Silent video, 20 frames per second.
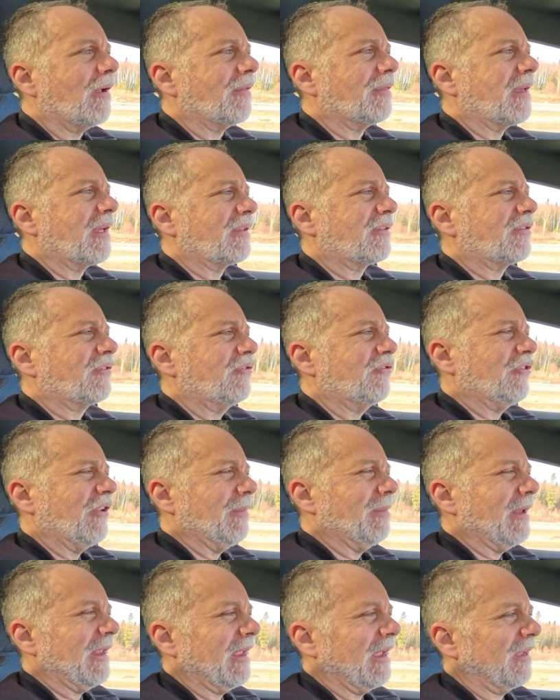That's
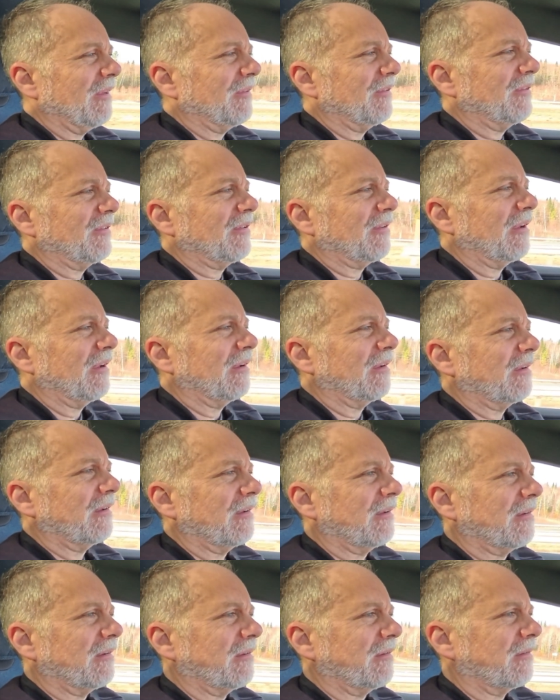GPS
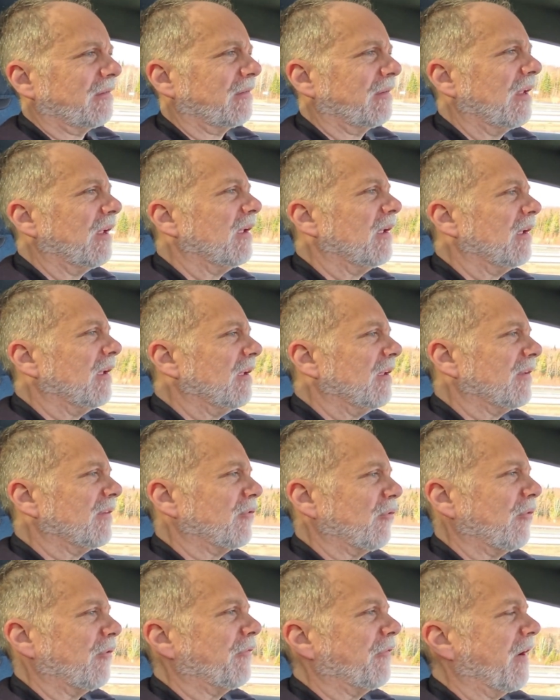
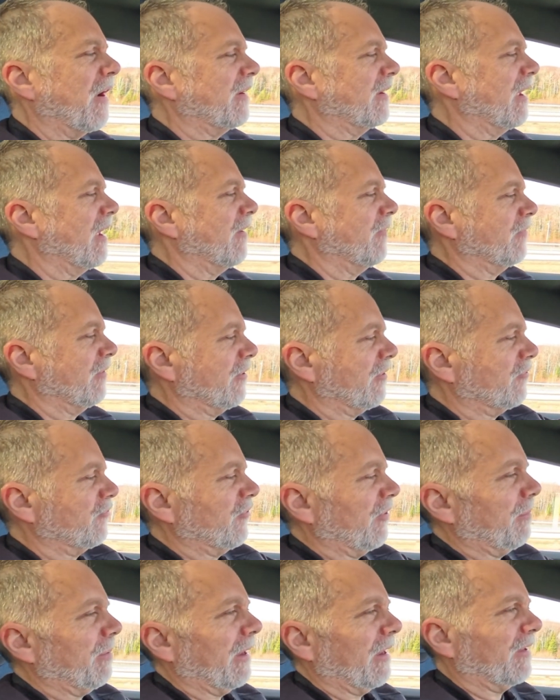certified. I have a little
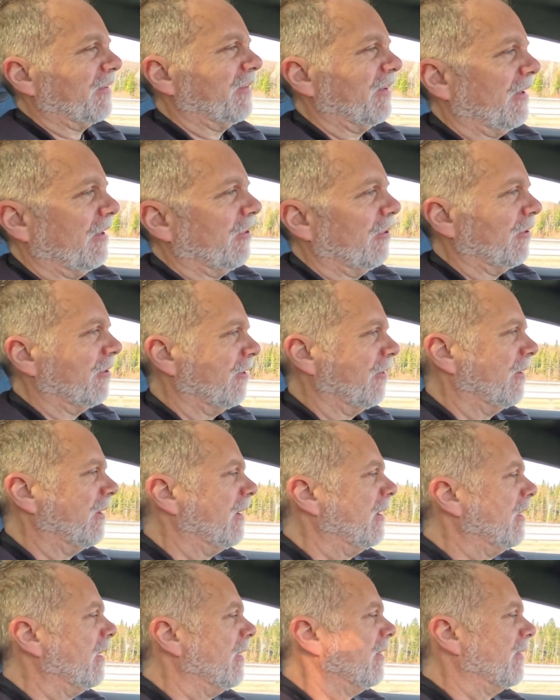GPS here
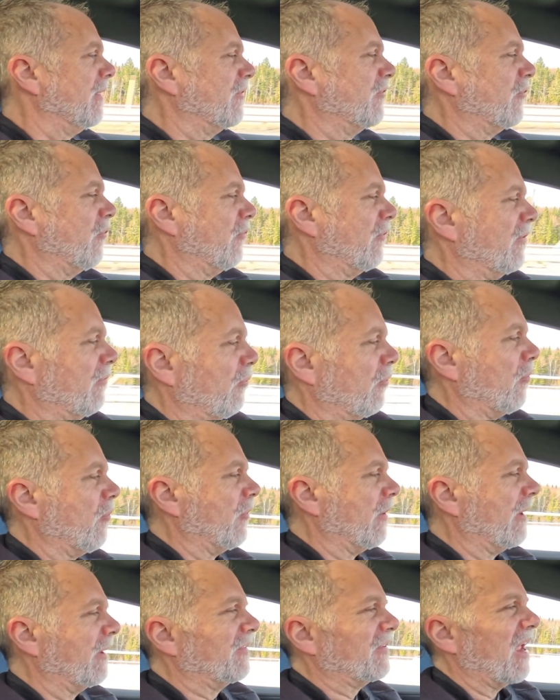that shows we're
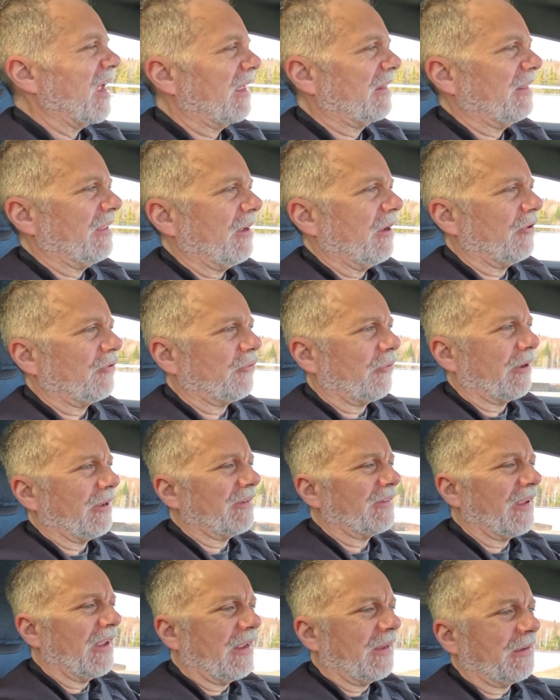going exactly
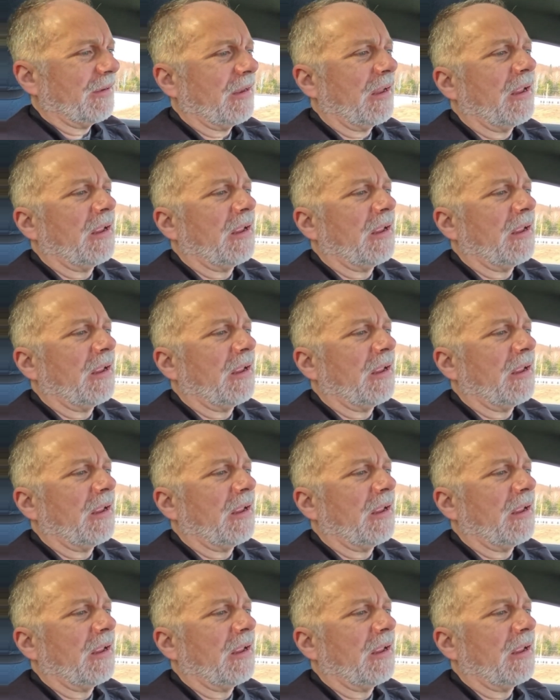110.